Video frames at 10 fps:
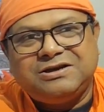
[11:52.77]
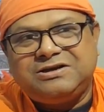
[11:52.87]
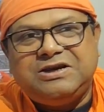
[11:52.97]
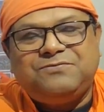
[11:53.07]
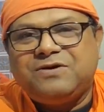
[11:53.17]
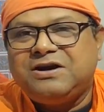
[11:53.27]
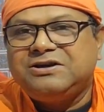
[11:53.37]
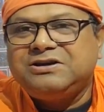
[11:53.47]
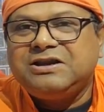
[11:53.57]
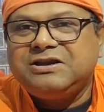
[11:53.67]

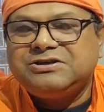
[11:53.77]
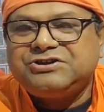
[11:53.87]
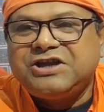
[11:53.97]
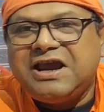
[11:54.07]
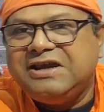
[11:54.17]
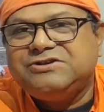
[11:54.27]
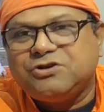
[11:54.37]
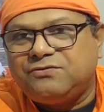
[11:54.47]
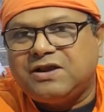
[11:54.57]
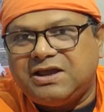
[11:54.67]
different shades
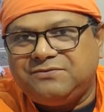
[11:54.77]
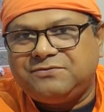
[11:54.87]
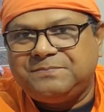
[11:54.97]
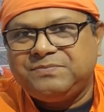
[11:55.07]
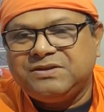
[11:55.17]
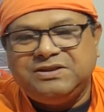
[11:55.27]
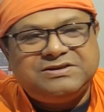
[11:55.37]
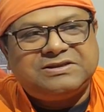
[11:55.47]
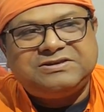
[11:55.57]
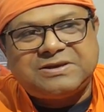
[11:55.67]
of life.
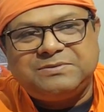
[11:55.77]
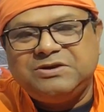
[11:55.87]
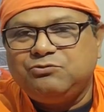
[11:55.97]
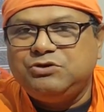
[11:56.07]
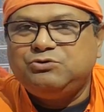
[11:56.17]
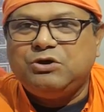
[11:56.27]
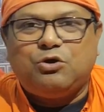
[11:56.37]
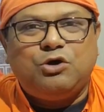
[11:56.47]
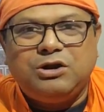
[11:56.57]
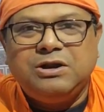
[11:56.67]
These are something which we
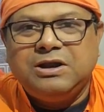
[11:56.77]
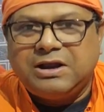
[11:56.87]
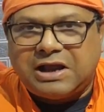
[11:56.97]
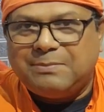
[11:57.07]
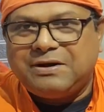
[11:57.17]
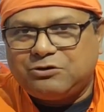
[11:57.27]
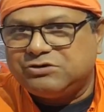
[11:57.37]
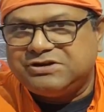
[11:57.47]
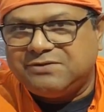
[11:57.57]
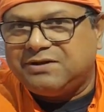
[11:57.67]
all come
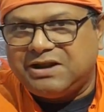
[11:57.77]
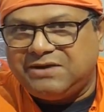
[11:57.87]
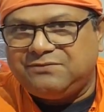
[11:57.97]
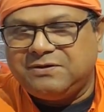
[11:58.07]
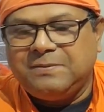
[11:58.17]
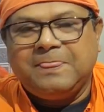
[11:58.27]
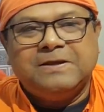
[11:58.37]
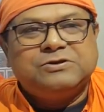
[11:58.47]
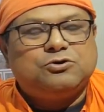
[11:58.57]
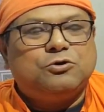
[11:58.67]
across in our life.
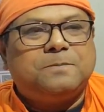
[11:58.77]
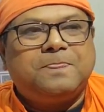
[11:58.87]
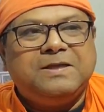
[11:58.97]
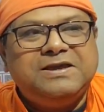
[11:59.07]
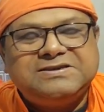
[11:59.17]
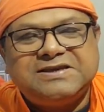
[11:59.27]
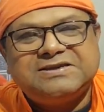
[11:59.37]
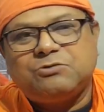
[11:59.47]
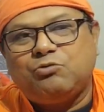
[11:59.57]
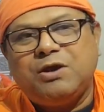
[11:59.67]
So he says that